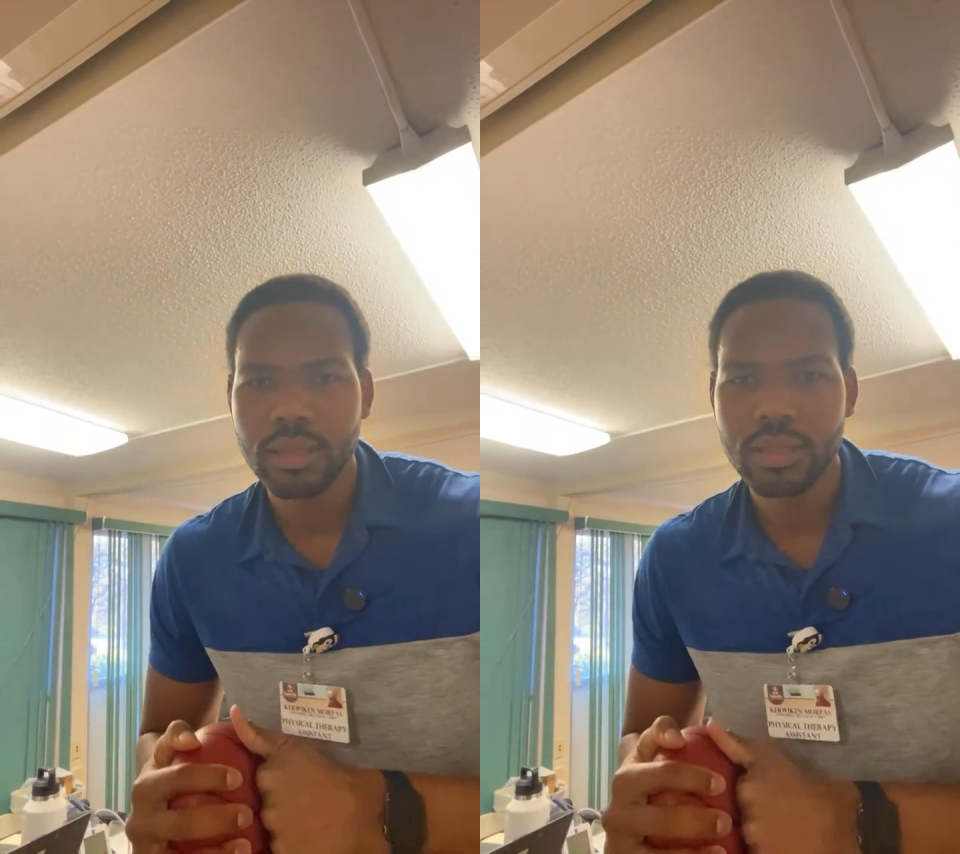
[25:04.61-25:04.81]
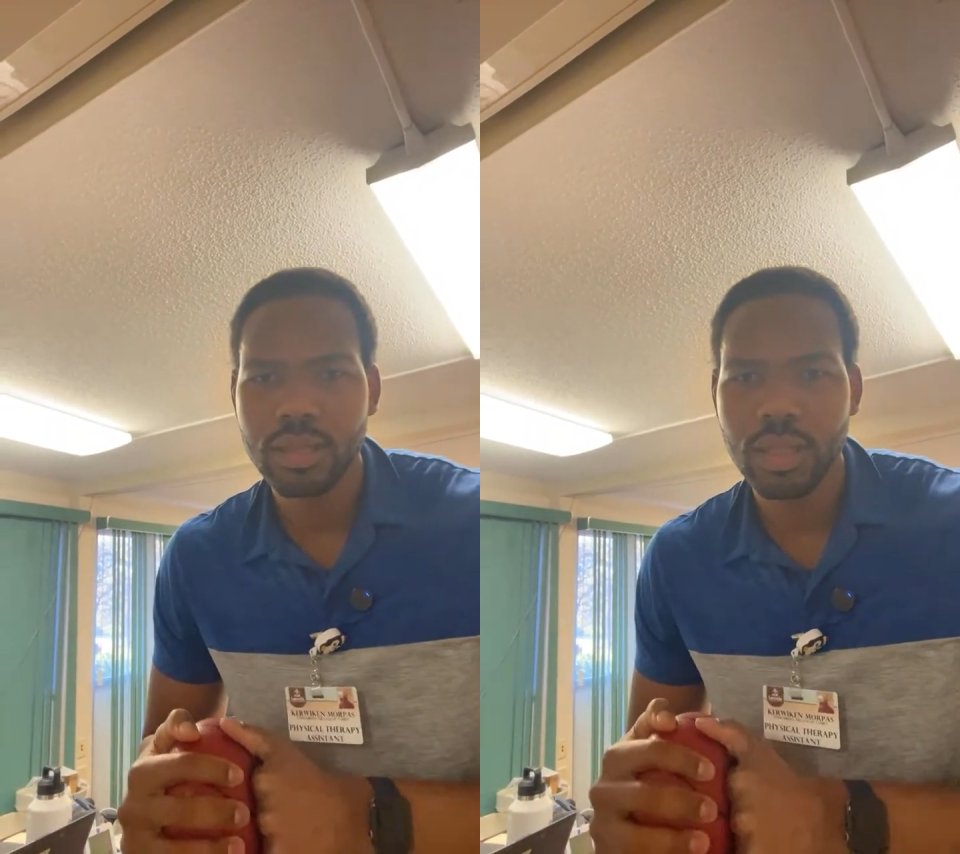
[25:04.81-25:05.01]

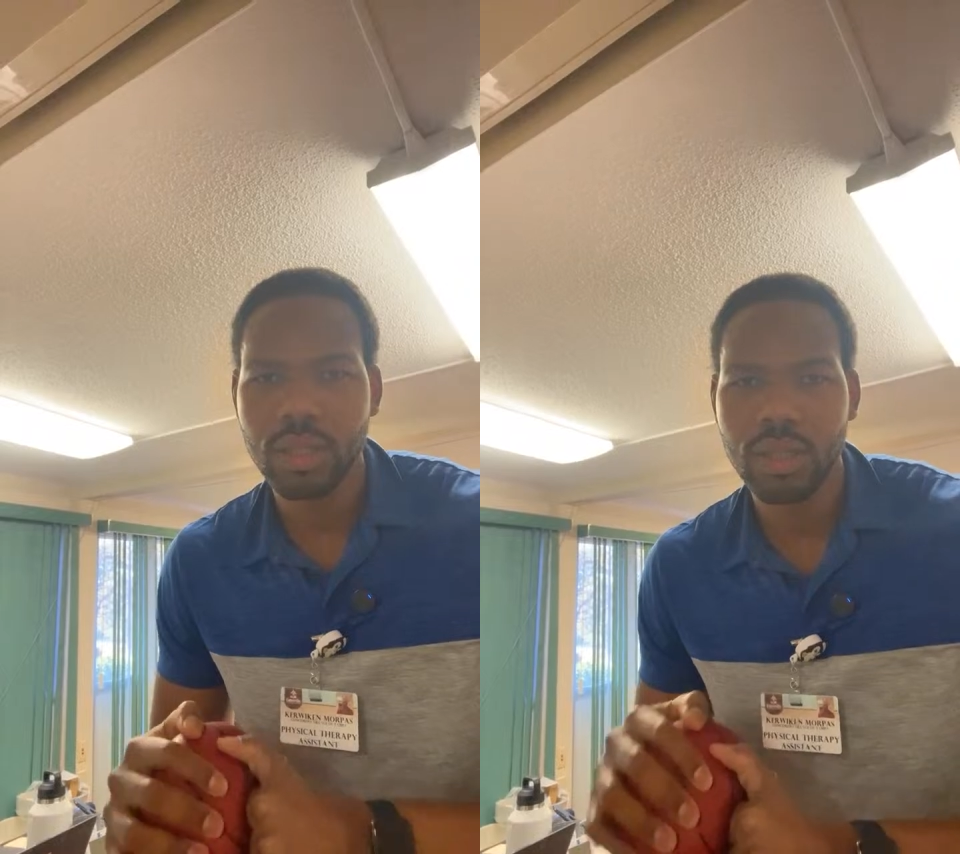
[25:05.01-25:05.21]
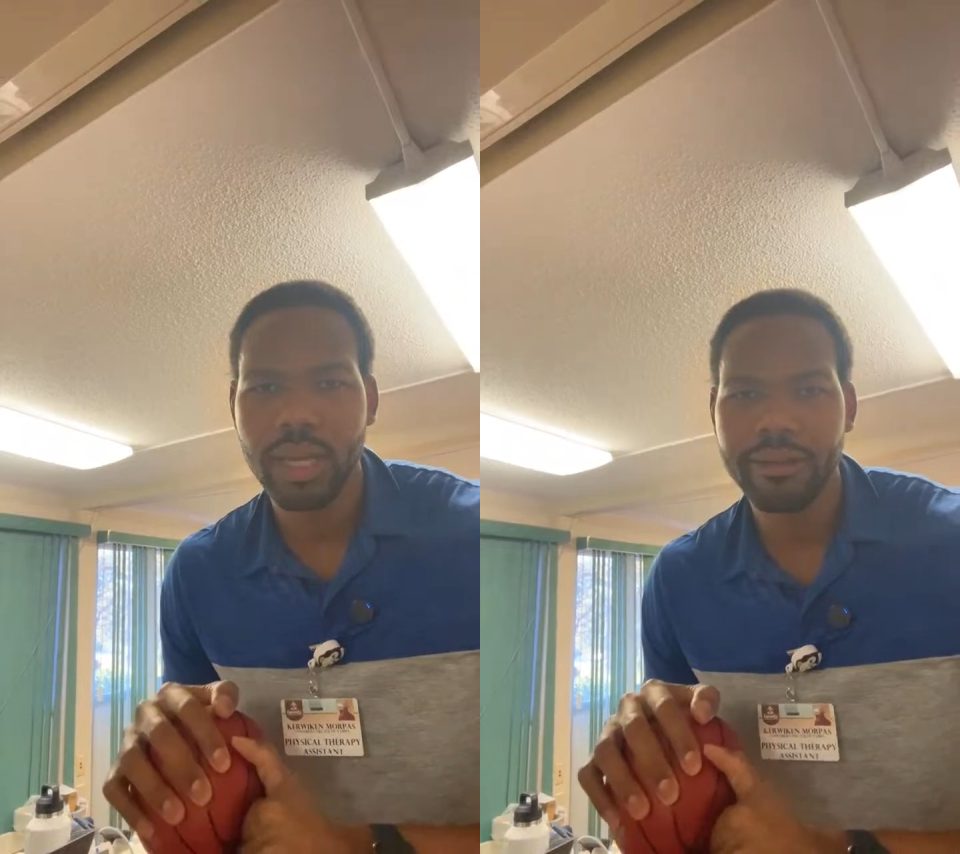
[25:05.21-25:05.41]

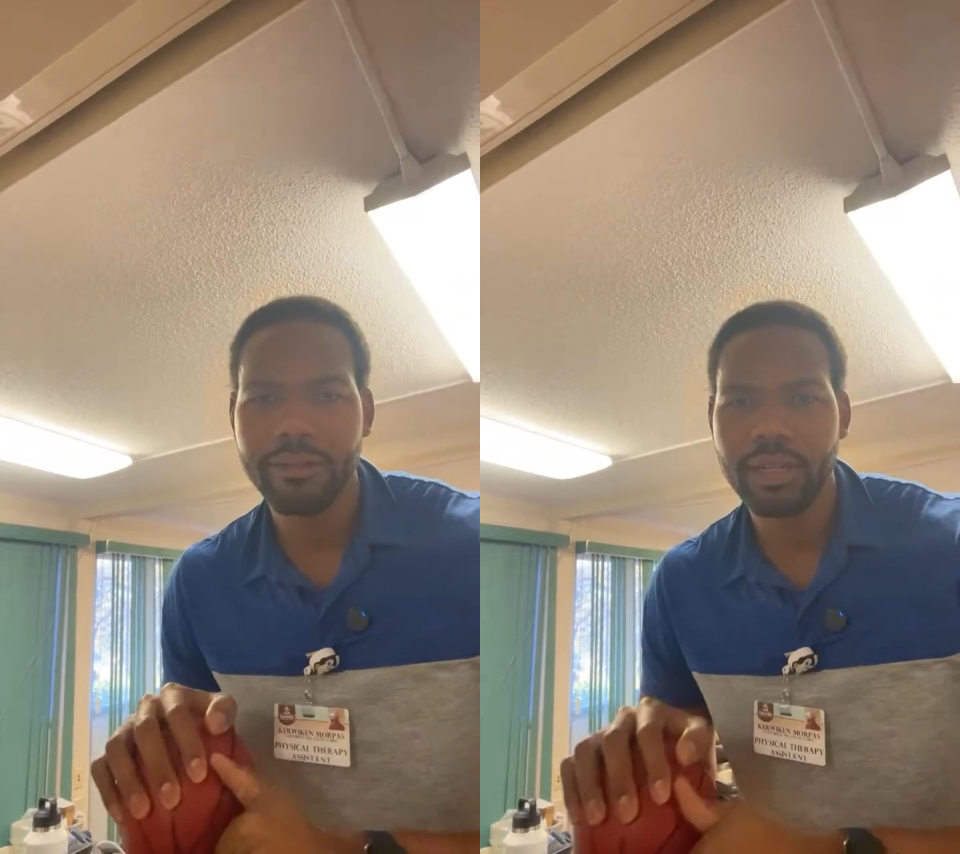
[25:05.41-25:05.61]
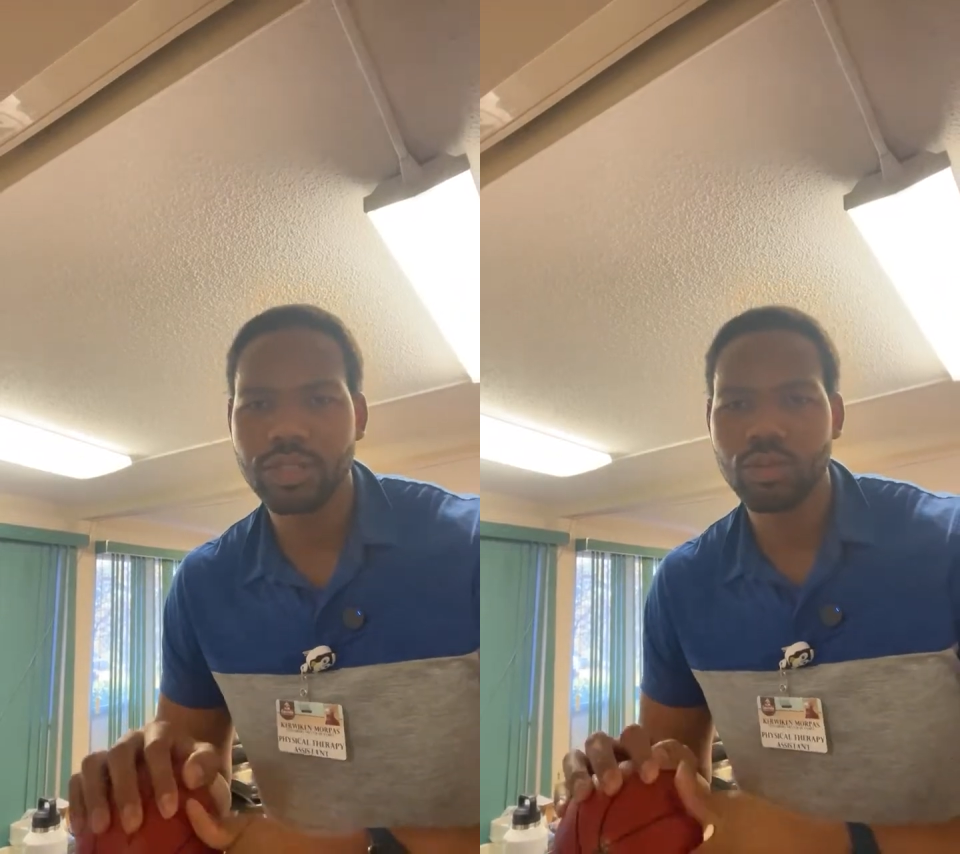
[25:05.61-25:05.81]
So I
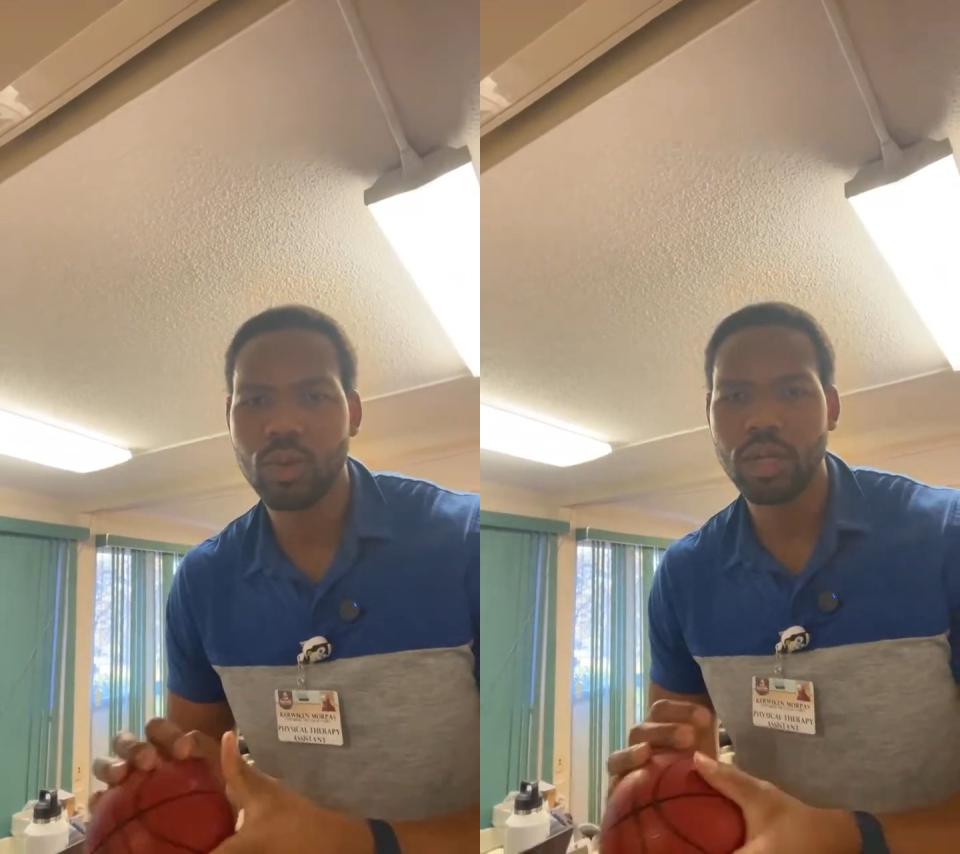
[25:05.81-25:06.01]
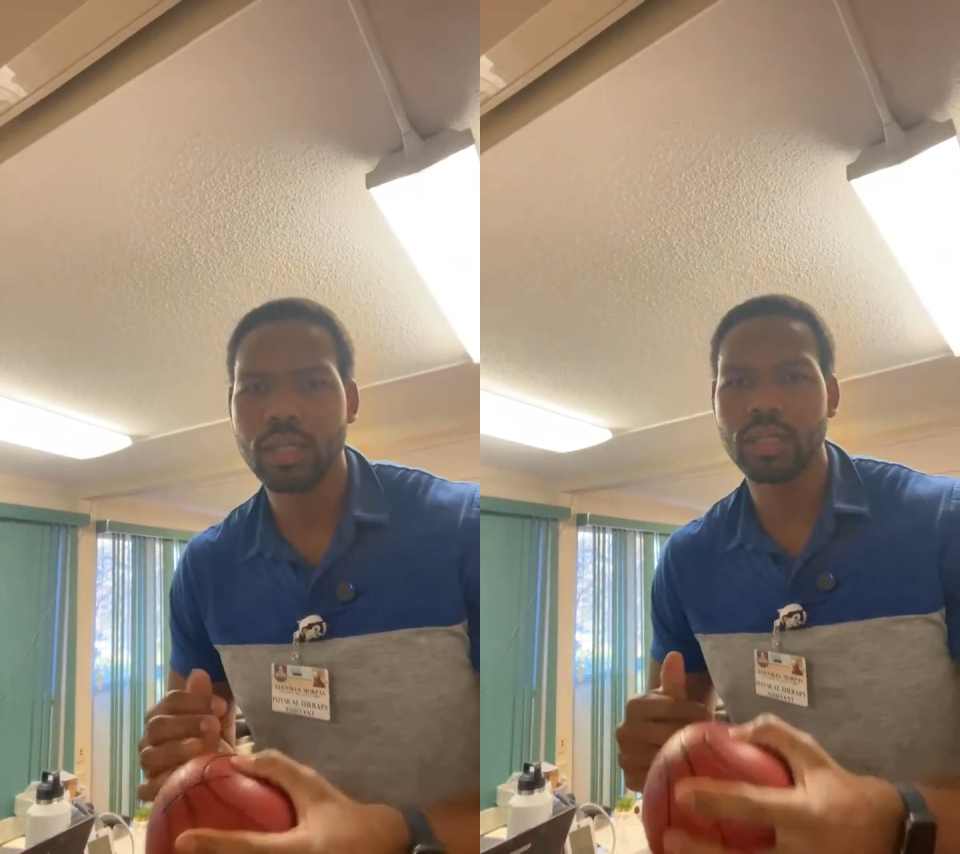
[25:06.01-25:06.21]
finished
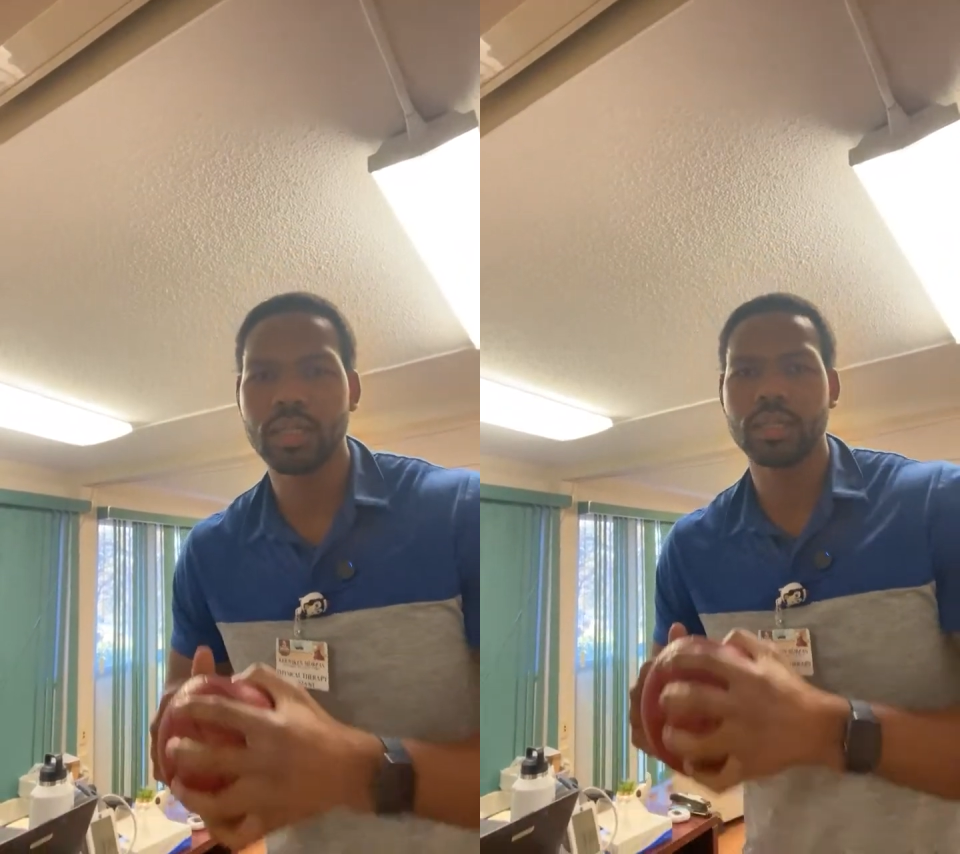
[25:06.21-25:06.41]
work